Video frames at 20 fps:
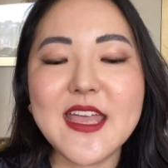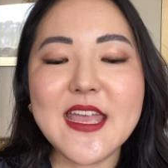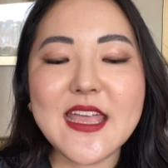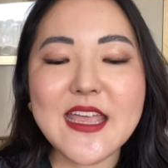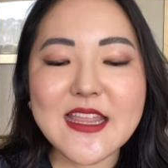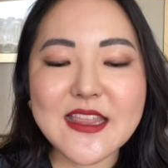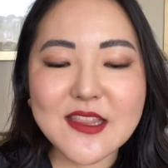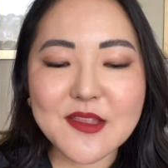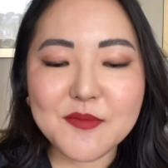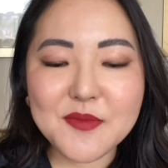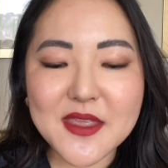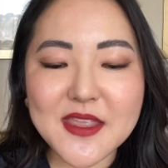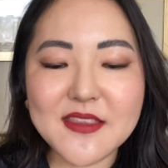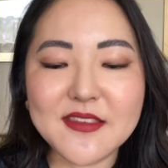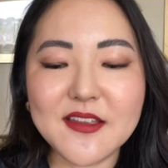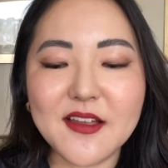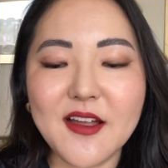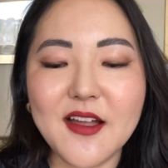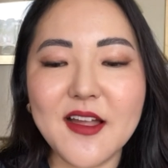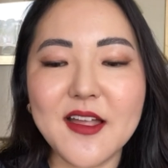In the
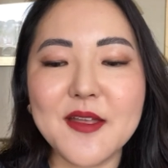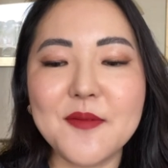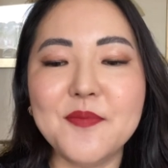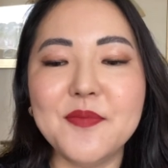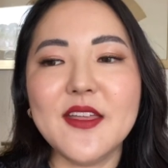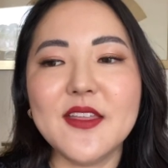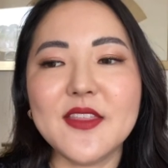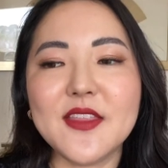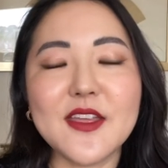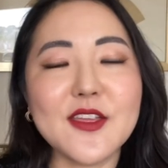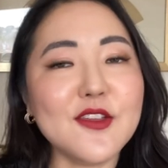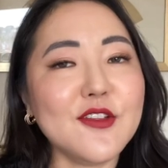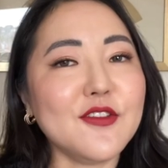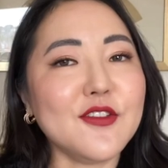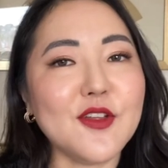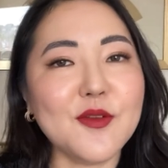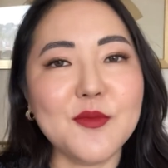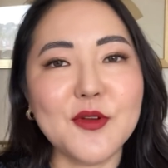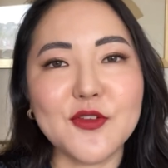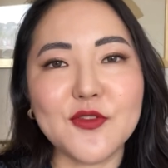meantime, thank you
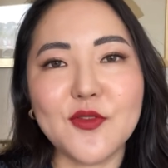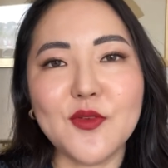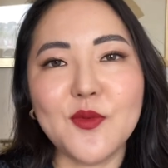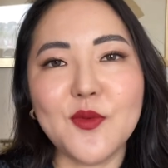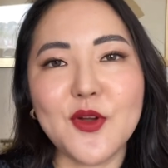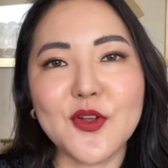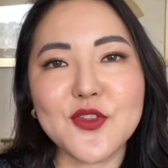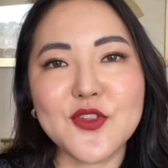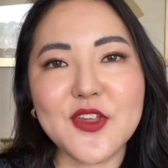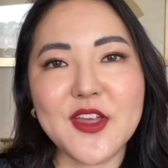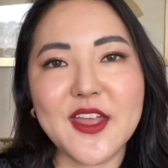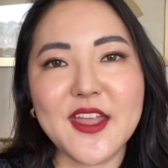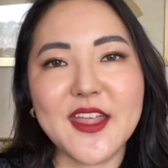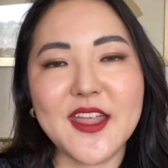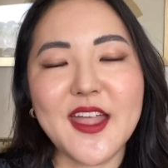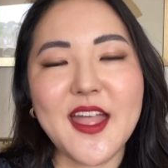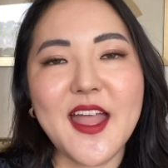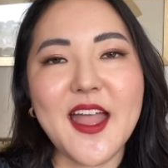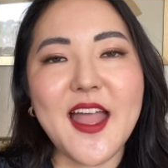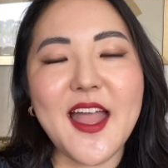so much for
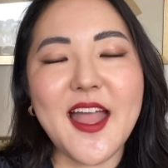watching,